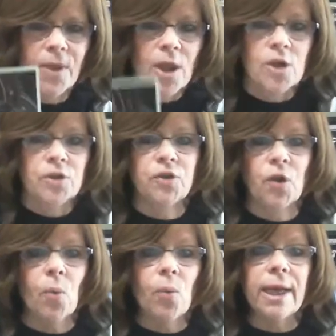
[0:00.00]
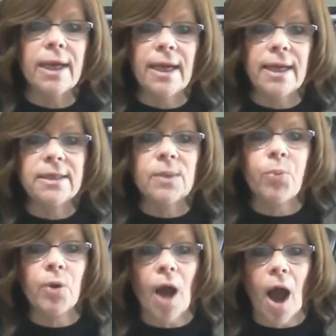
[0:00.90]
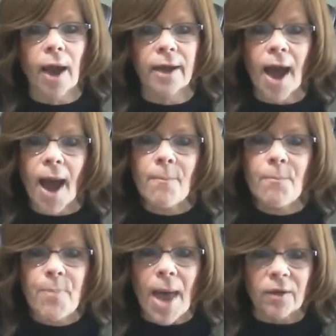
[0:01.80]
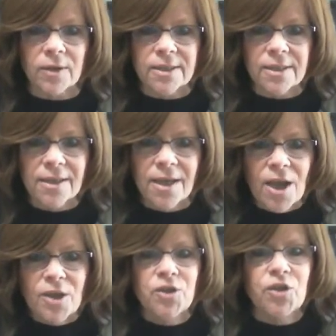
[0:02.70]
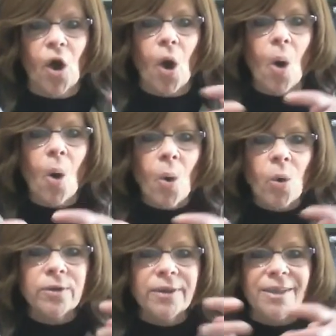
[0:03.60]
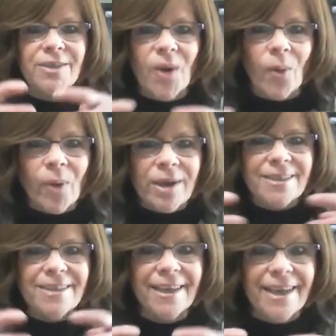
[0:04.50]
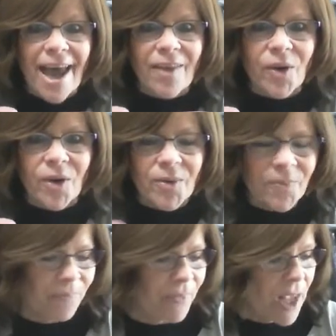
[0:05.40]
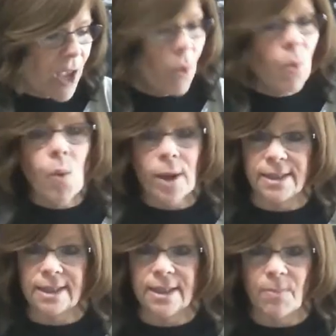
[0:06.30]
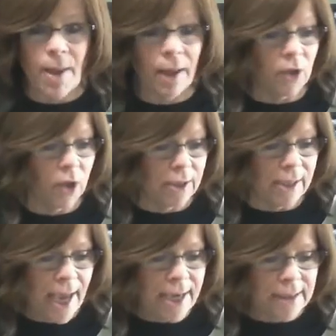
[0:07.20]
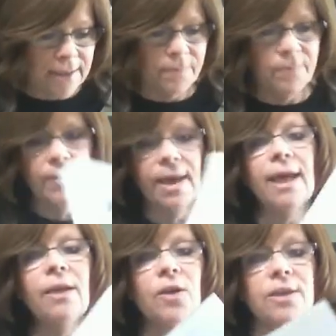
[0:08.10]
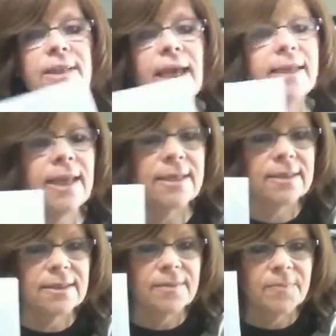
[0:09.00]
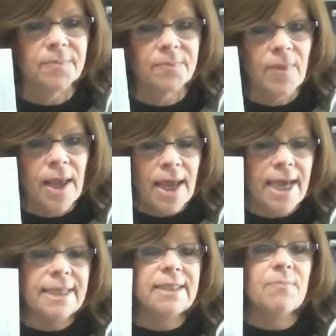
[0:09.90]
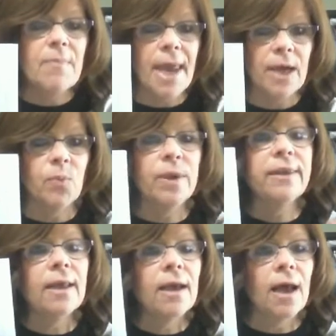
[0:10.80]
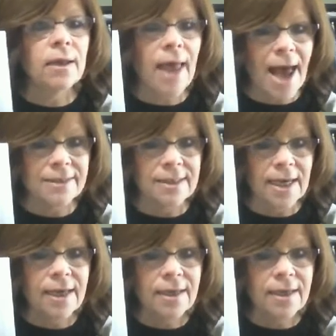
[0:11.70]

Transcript: So we need to put on a belt to hold the Torah together. What does the belt look like? It looks like this. It's made with elastic,